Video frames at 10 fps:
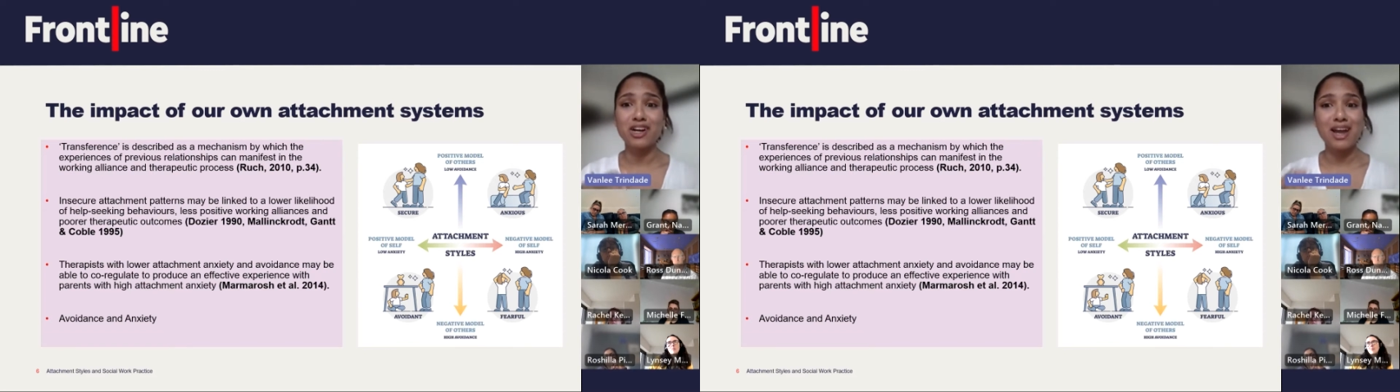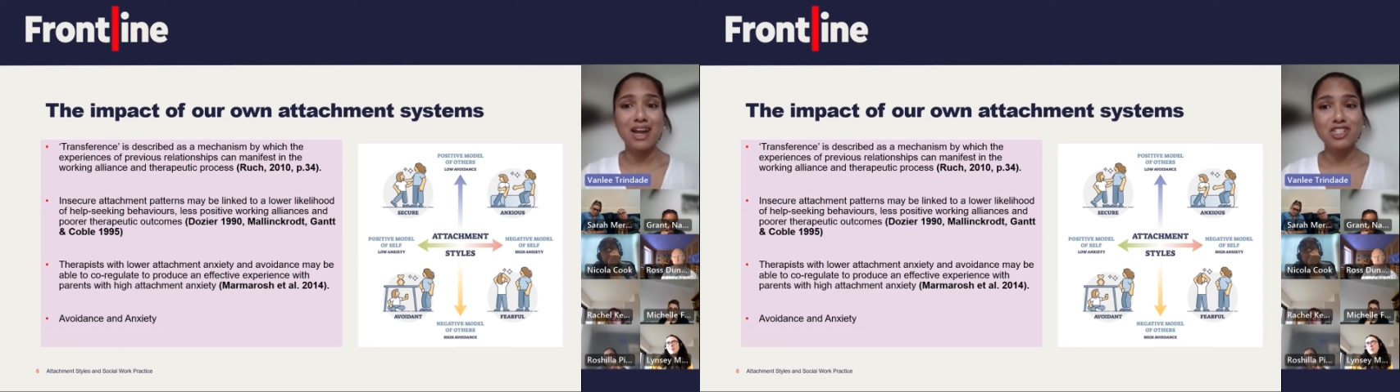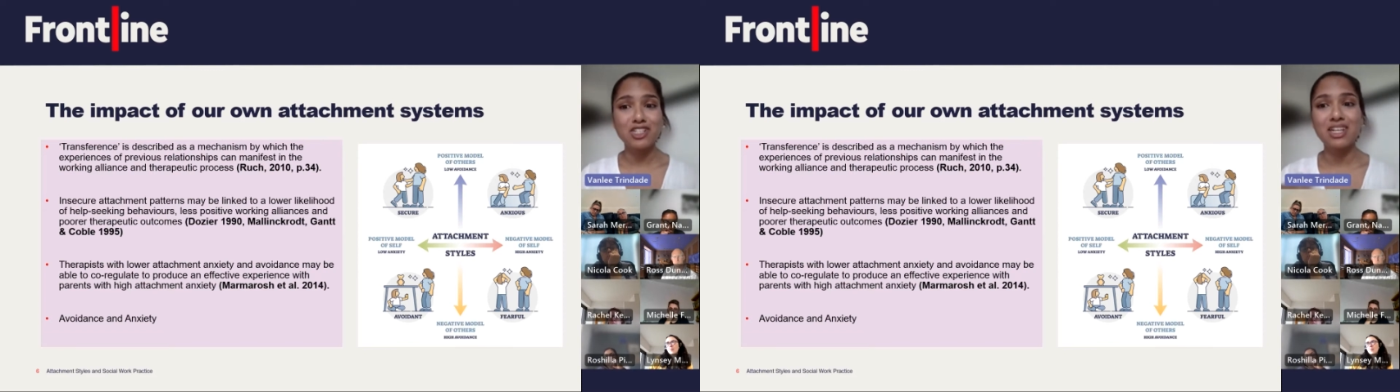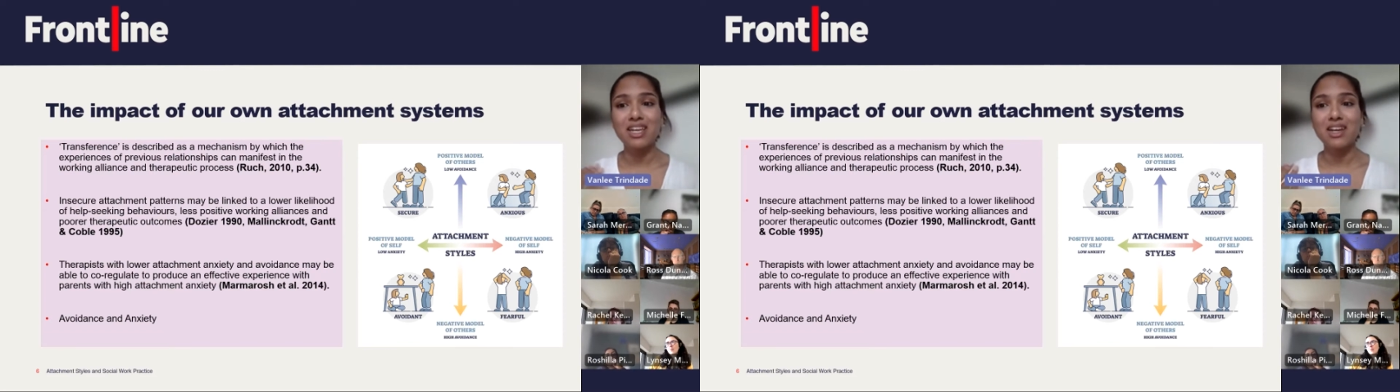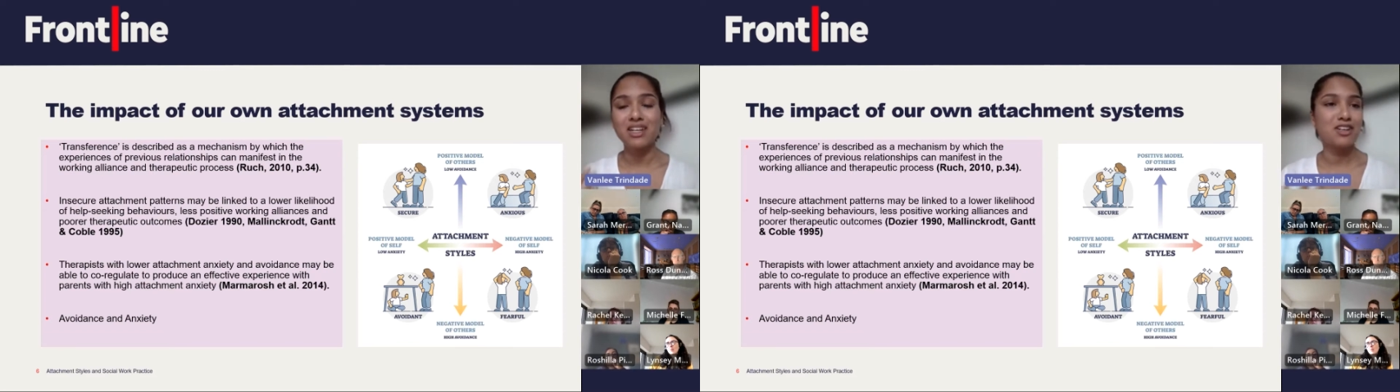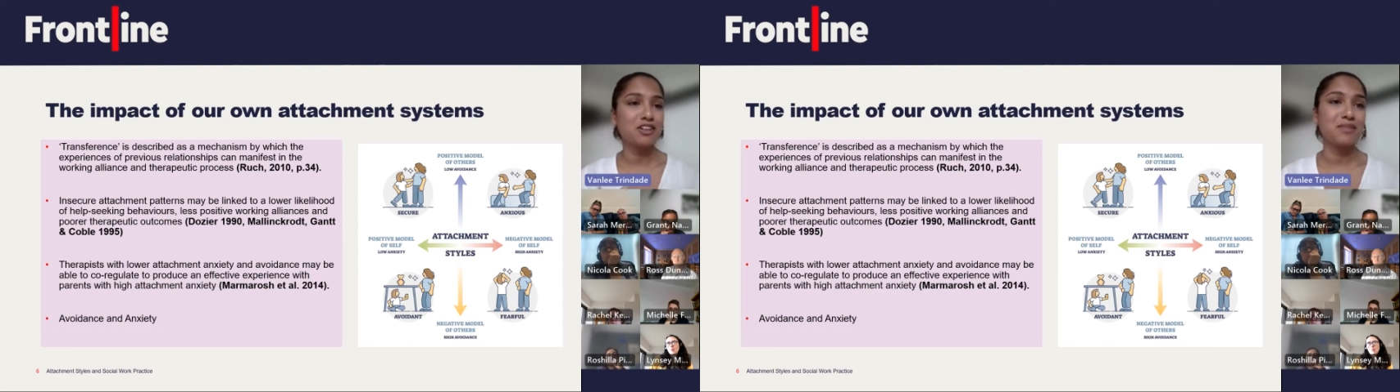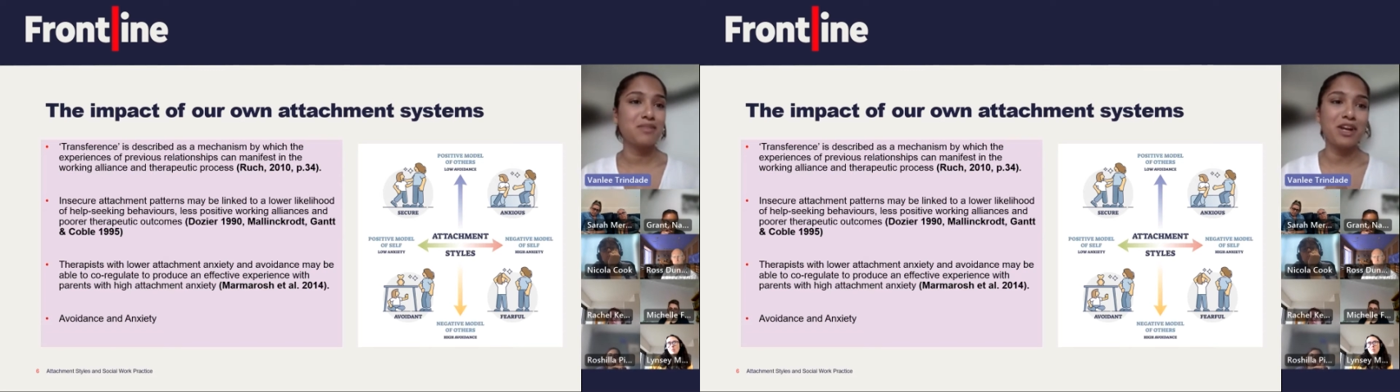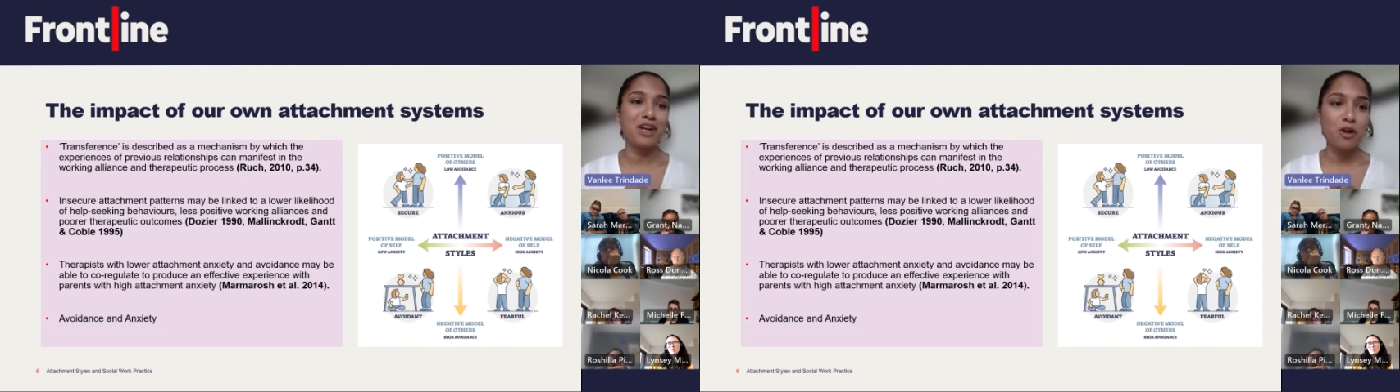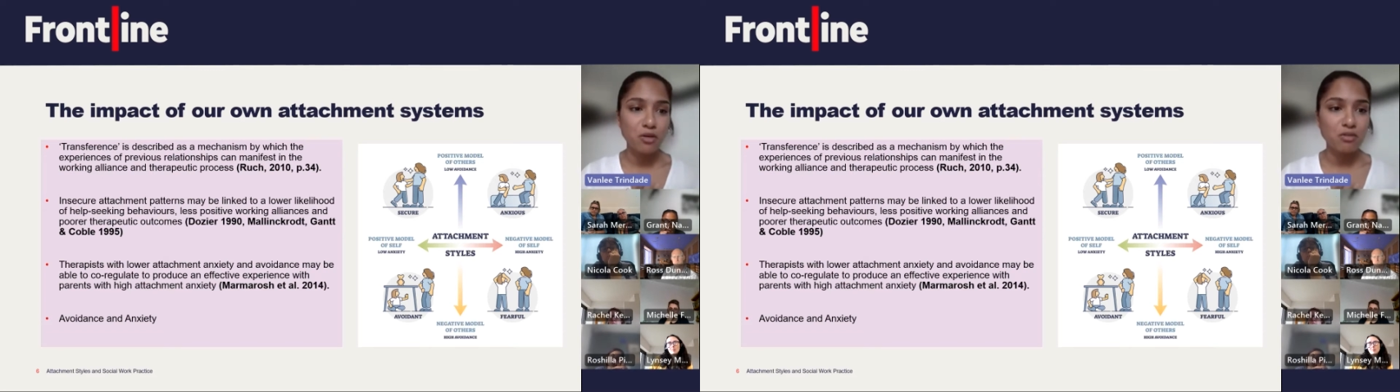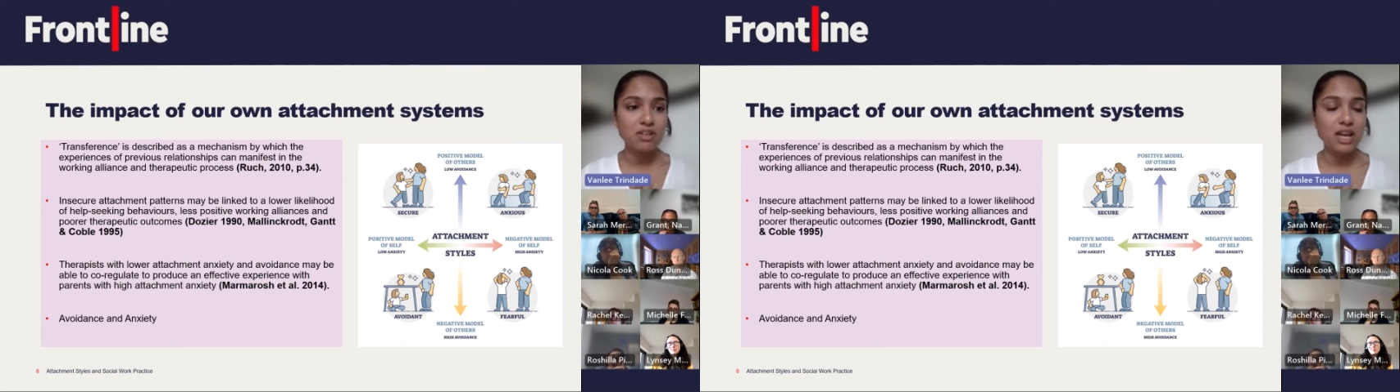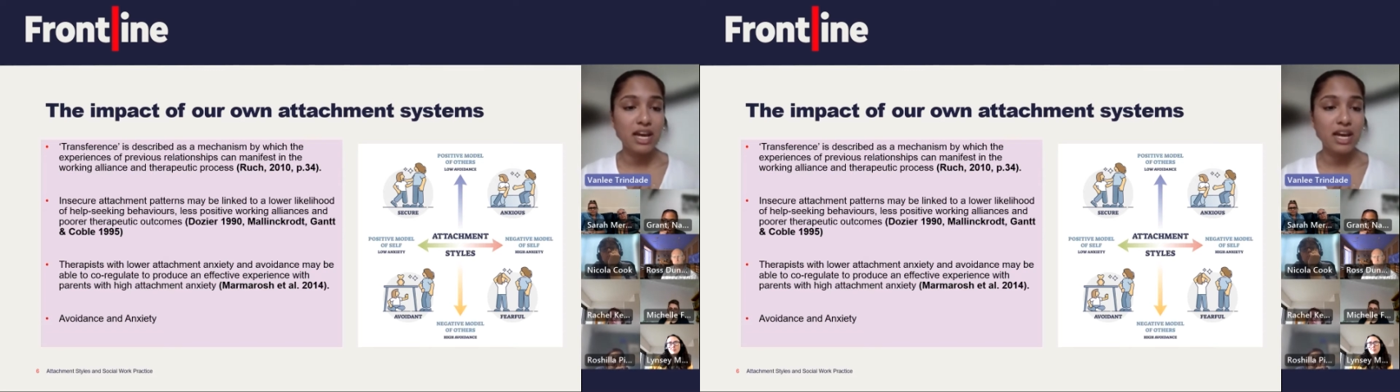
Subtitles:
I actually conducted my own